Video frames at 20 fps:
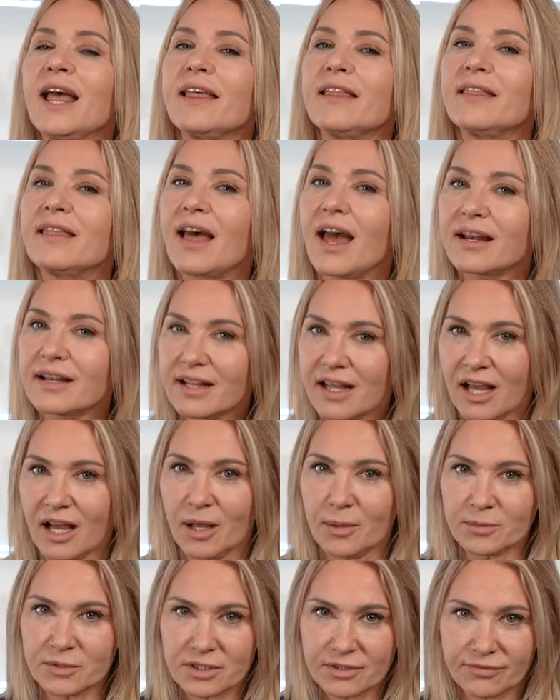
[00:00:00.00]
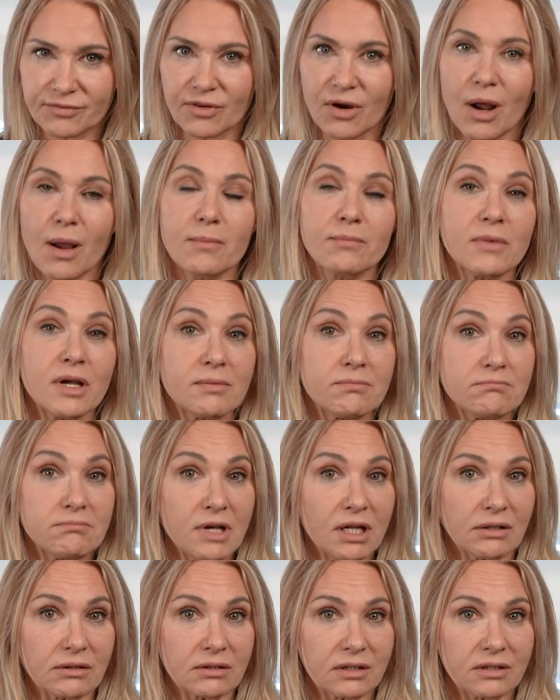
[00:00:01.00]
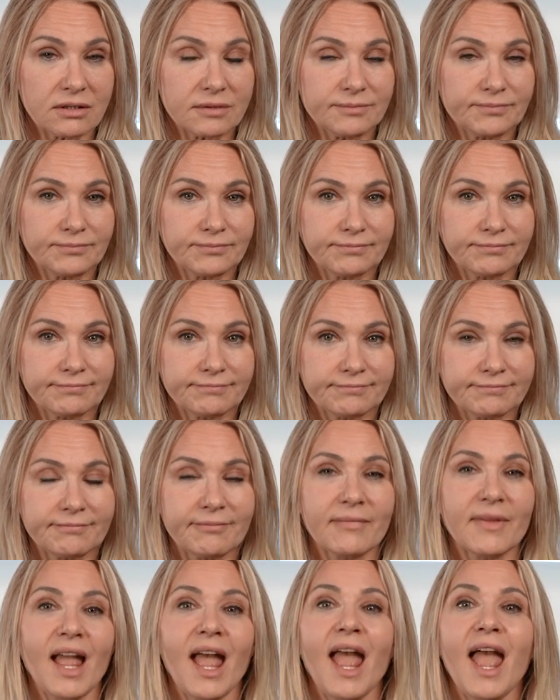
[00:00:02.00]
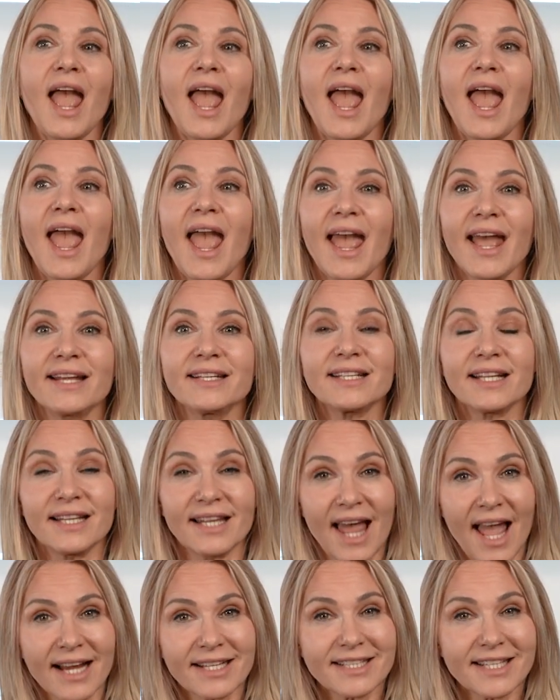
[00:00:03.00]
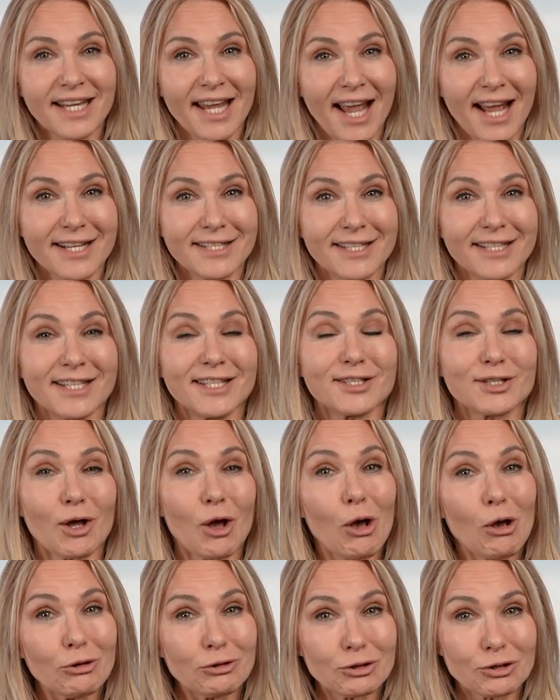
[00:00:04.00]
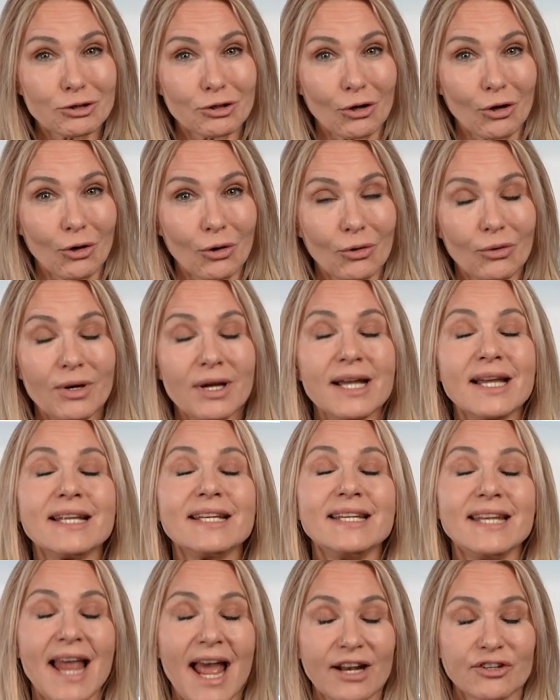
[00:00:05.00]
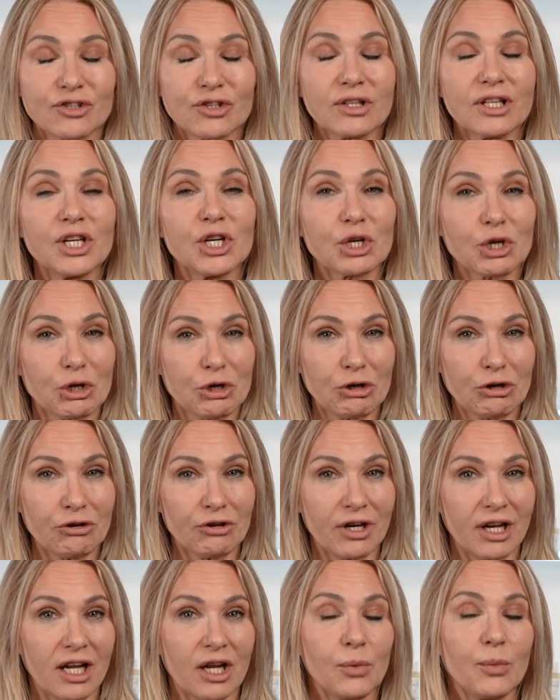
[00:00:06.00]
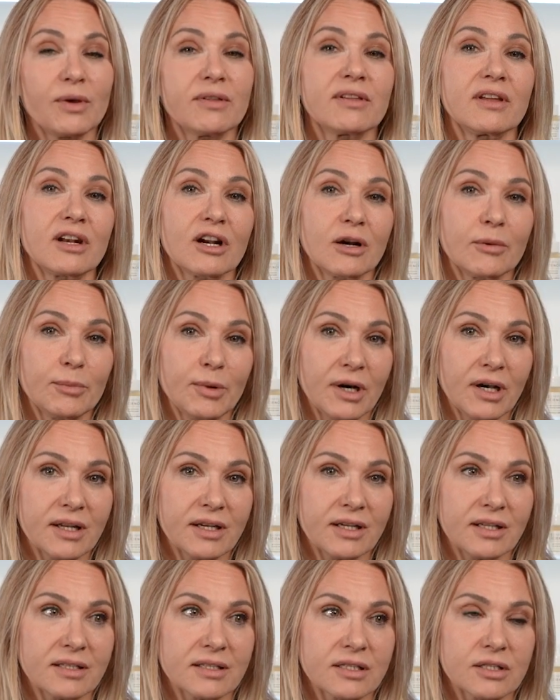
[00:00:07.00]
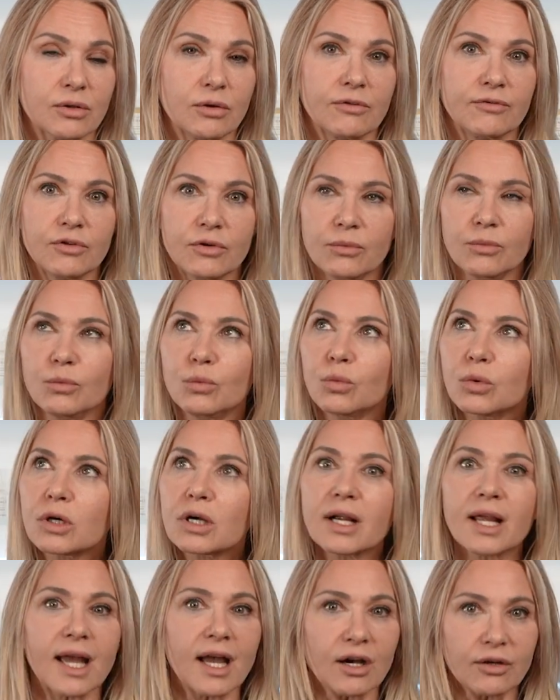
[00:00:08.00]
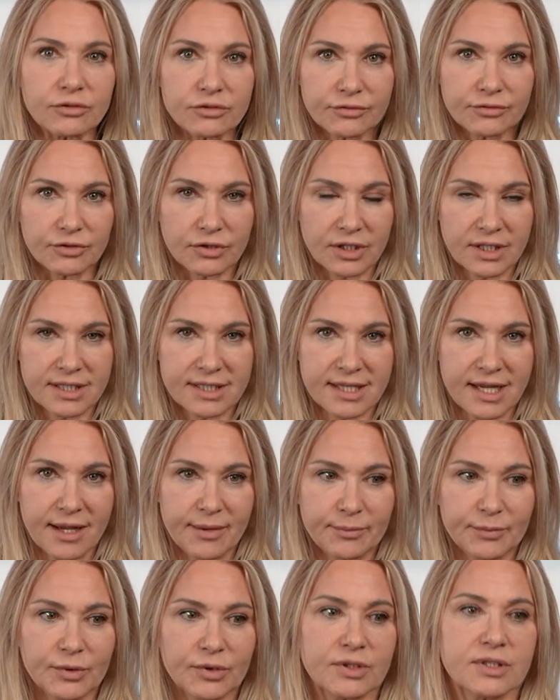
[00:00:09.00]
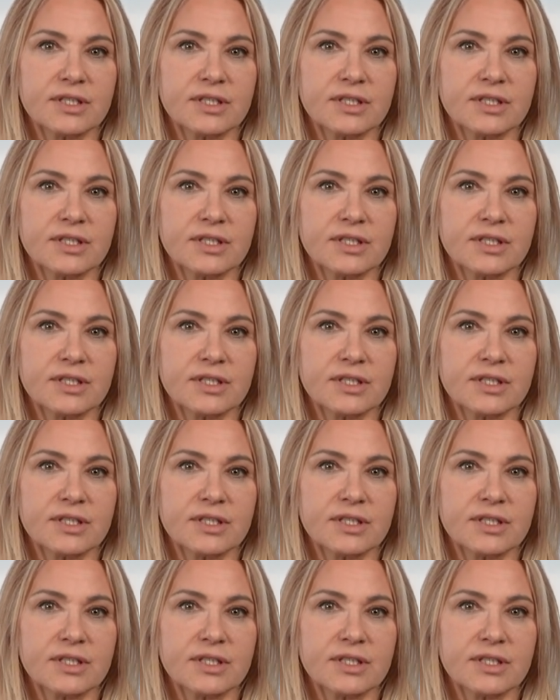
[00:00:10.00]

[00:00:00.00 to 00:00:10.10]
that comes from milk. And lactic acid is also naturally occurring within our bodies. So if you work out, for example,